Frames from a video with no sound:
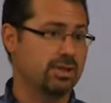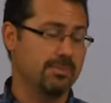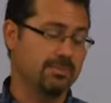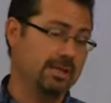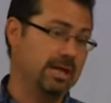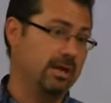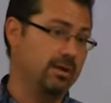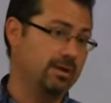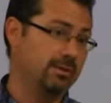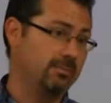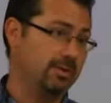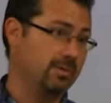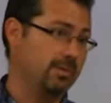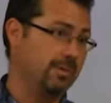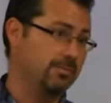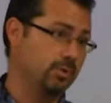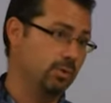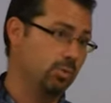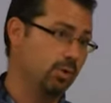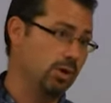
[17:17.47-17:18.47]
I mean, I don't even
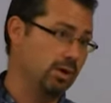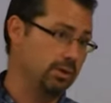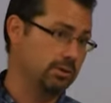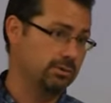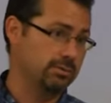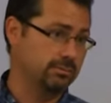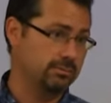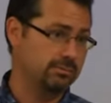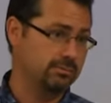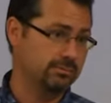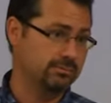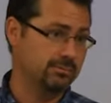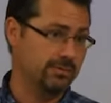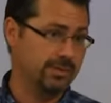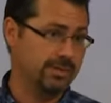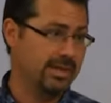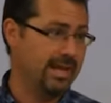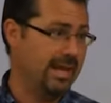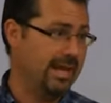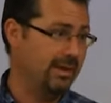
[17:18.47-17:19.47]
come up to work
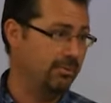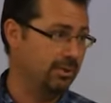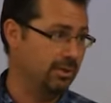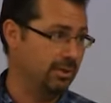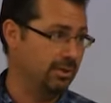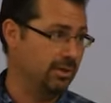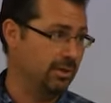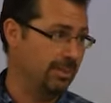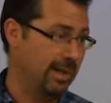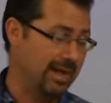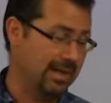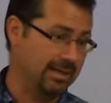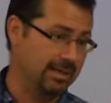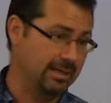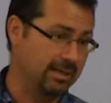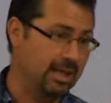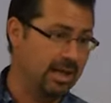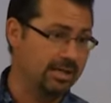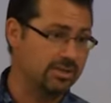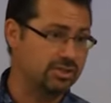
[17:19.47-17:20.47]
for the day without
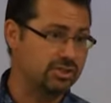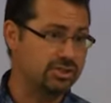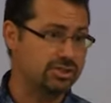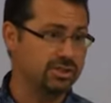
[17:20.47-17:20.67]
packing a lunch.